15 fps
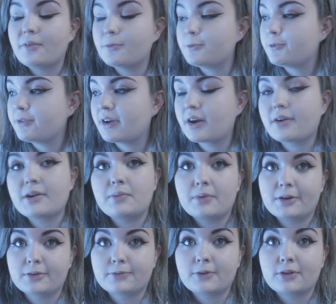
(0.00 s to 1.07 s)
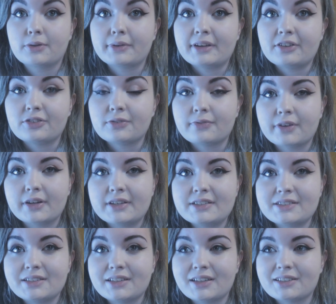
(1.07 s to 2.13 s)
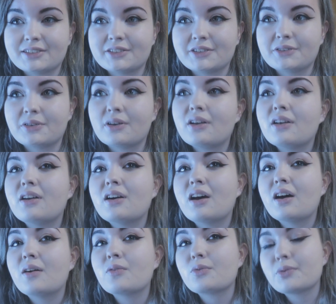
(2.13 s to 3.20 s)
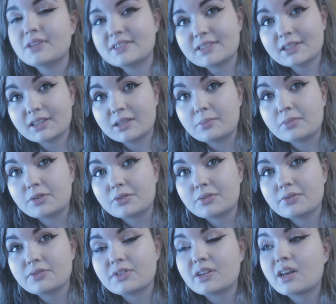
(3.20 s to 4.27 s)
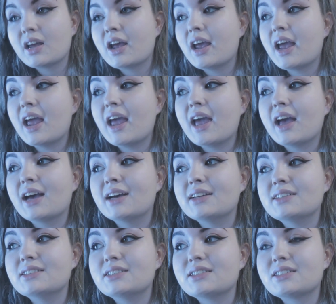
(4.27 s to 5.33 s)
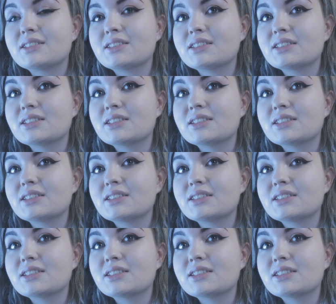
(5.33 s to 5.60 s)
Very wonderful location, very easy to get to. Recently moved, and